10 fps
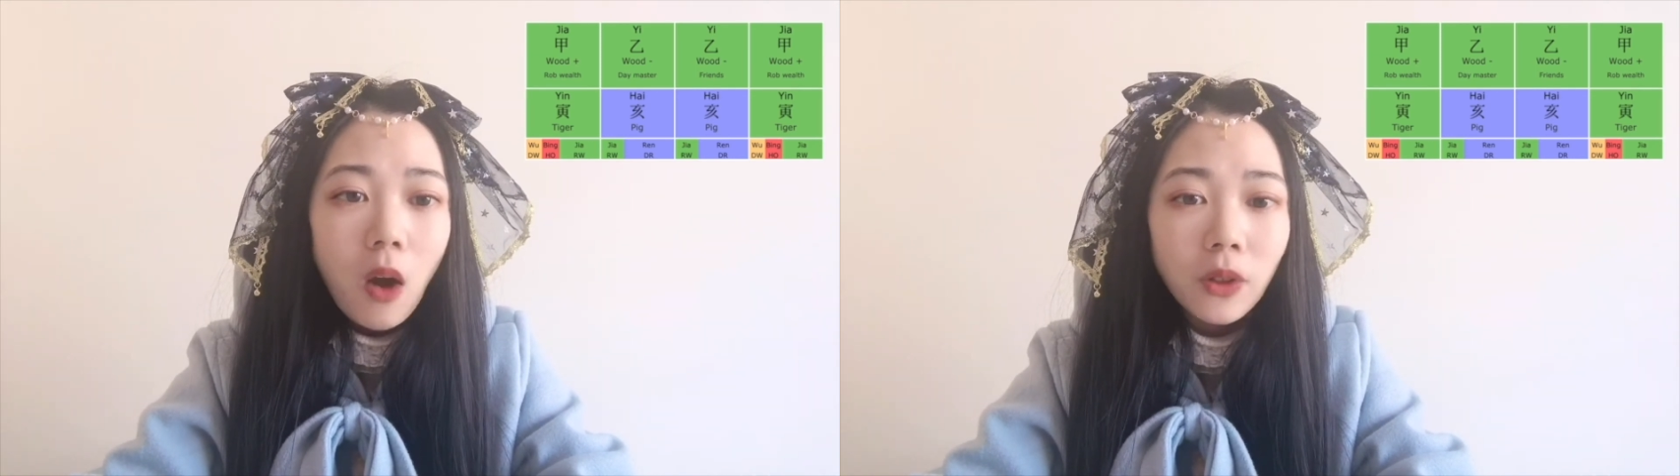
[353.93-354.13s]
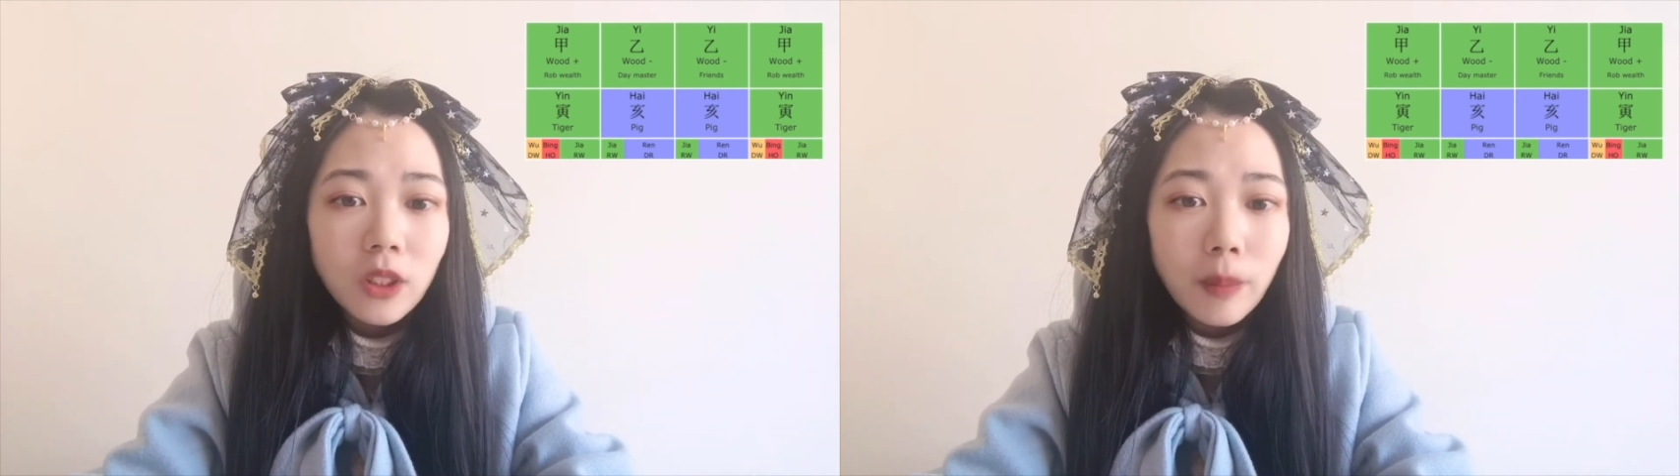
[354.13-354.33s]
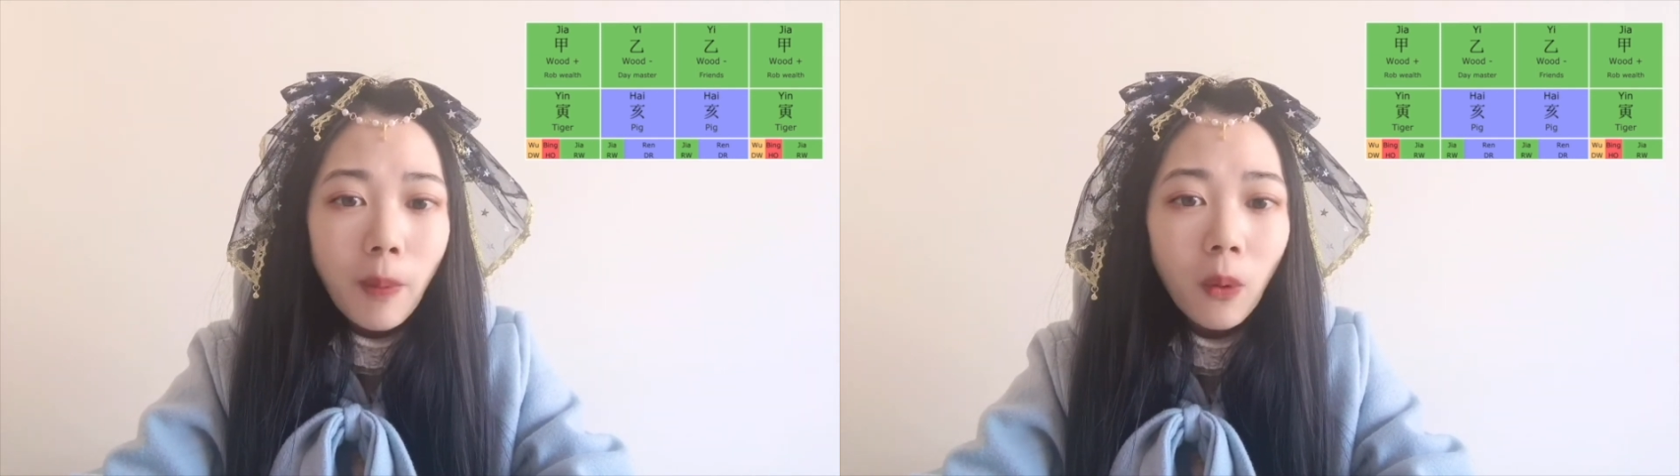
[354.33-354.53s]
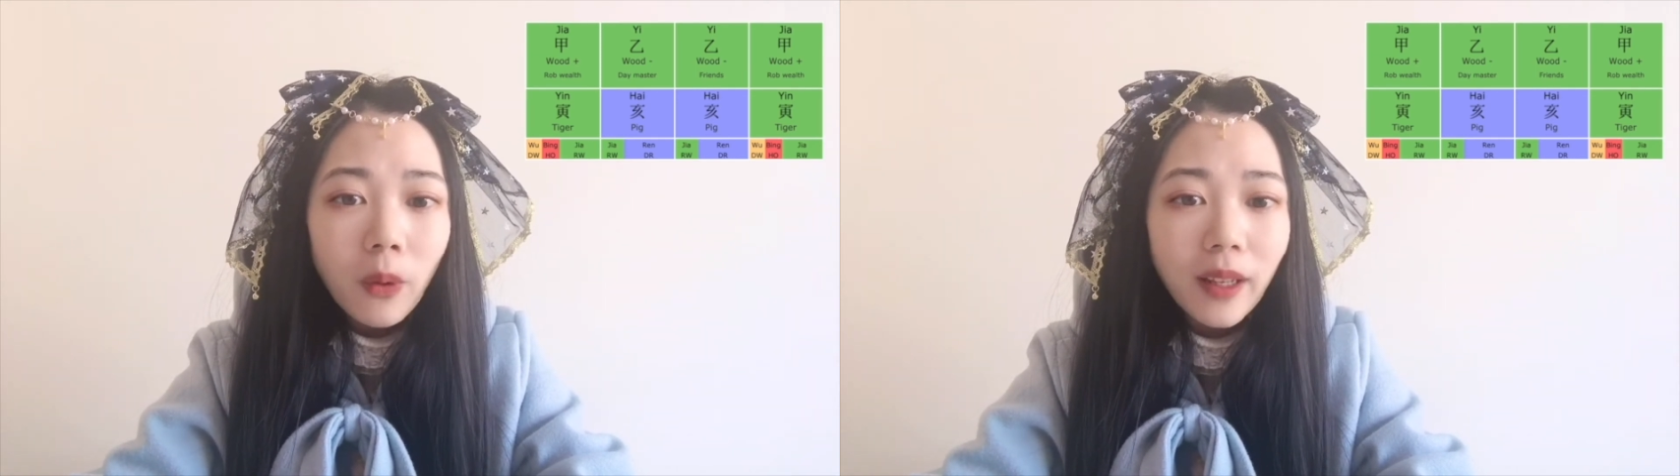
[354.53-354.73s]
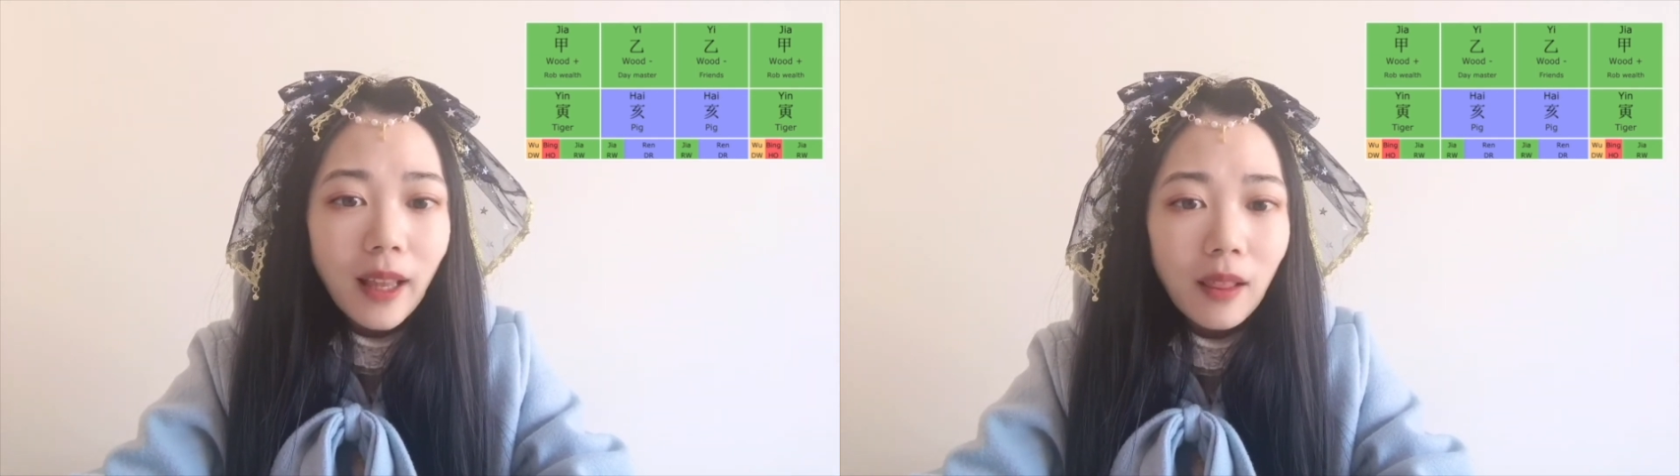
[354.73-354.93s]
or
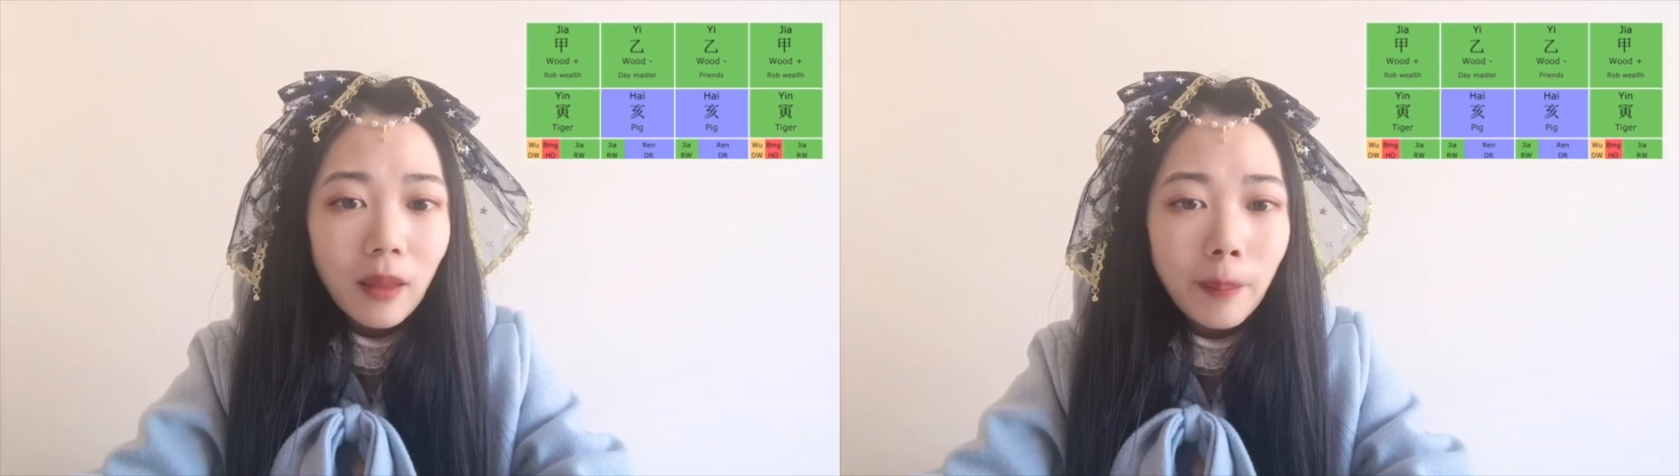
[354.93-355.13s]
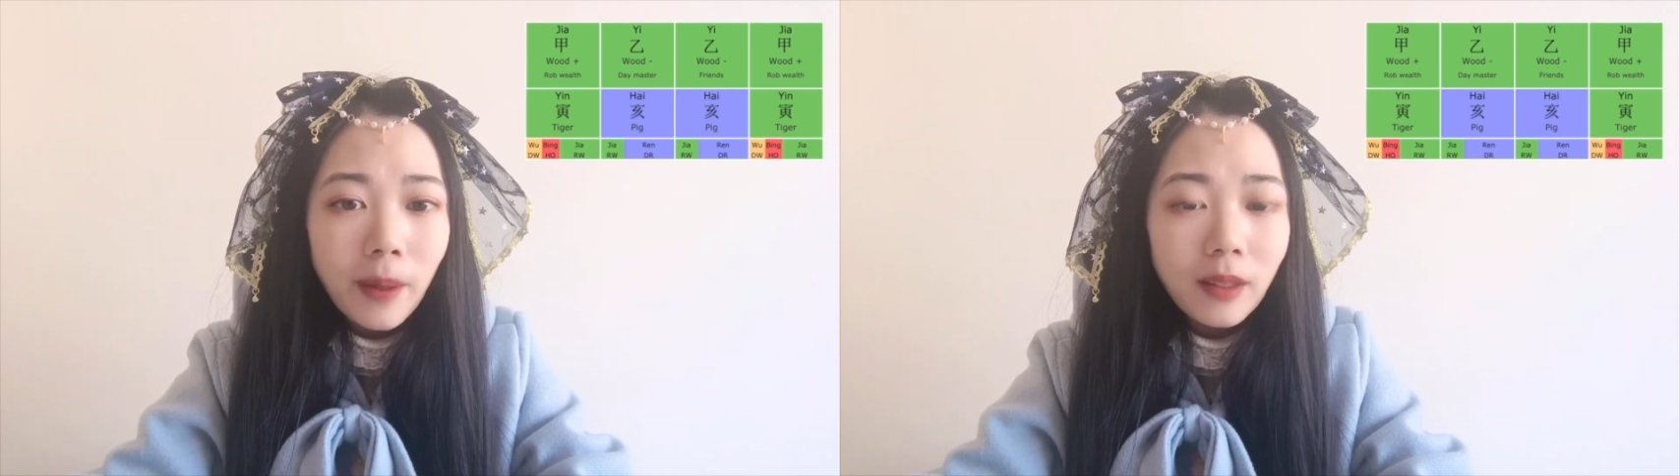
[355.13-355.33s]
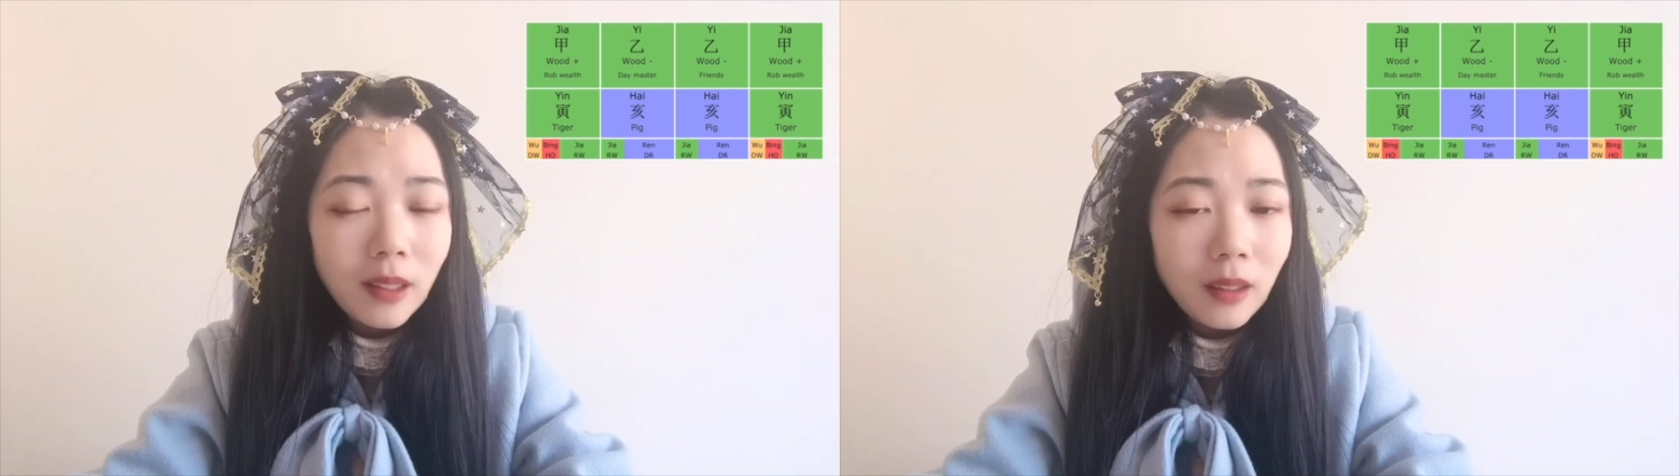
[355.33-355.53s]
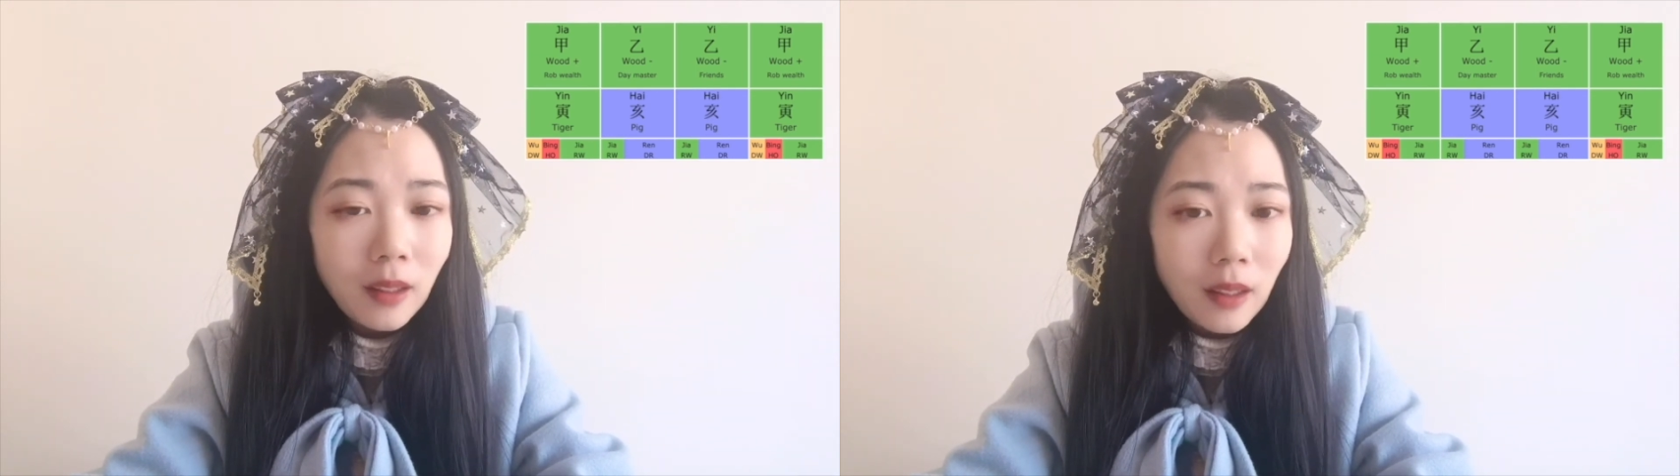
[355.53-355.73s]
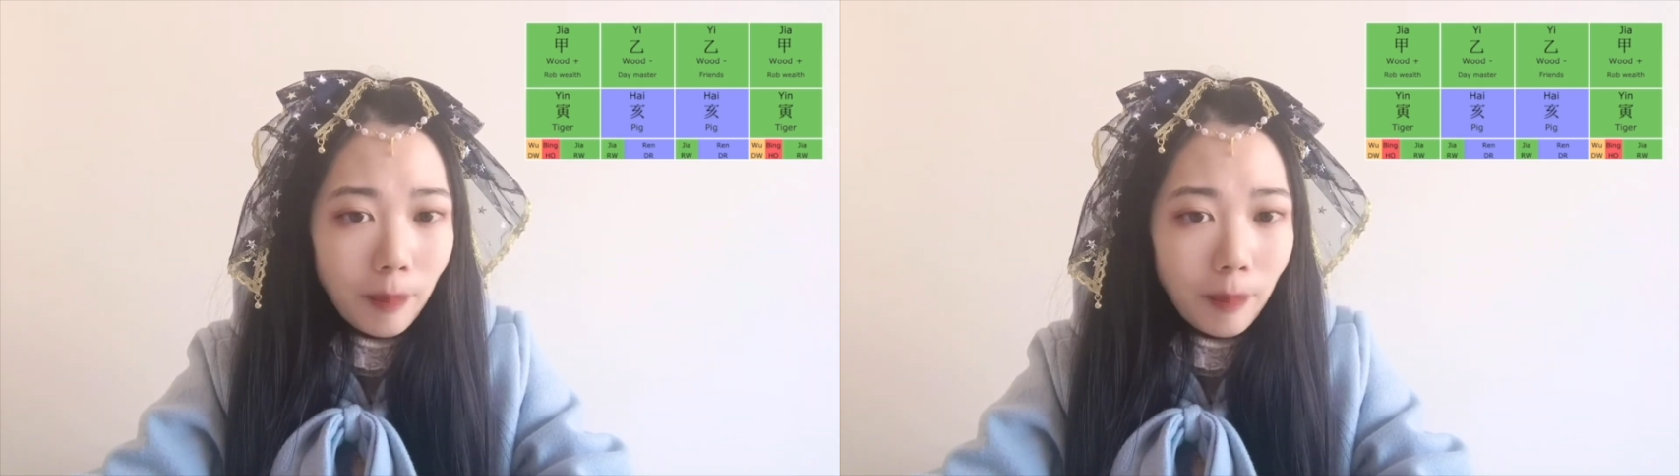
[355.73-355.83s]
supporting element